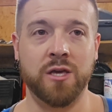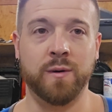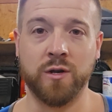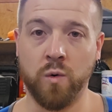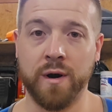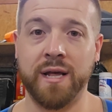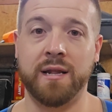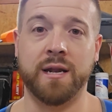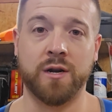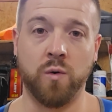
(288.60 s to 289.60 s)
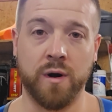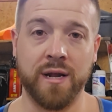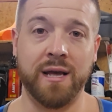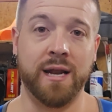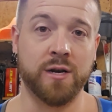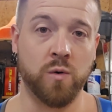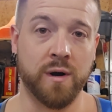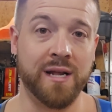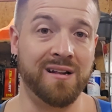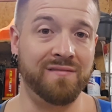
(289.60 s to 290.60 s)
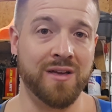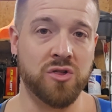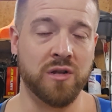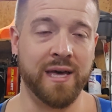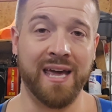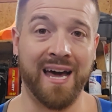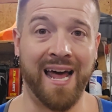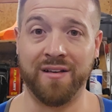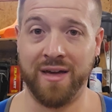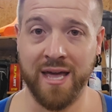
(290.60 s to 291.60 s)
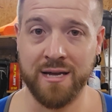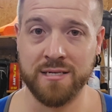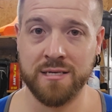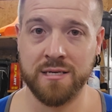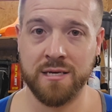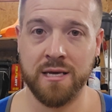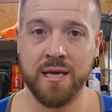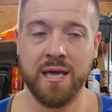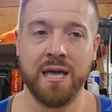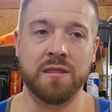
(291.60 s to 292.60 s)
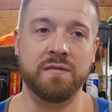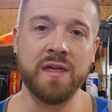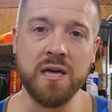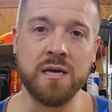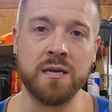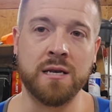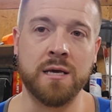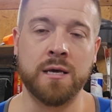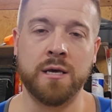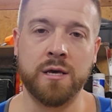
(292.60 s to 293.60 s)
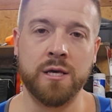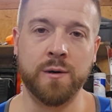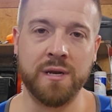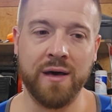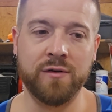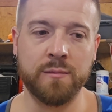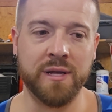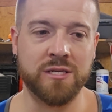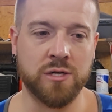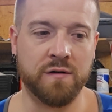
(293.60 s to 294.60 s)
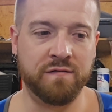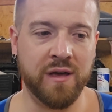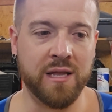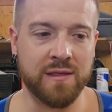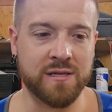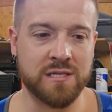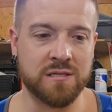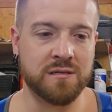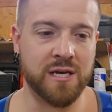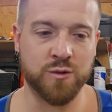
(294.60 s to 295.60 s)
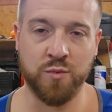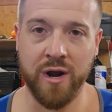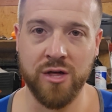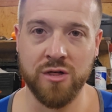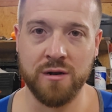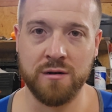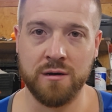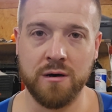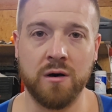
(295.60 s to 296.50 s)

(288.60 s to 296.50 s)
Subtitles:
You ignored it and ignored it and ignored it, and eventually it got out of hand. And then you inevitably start feeling this sense of desperation.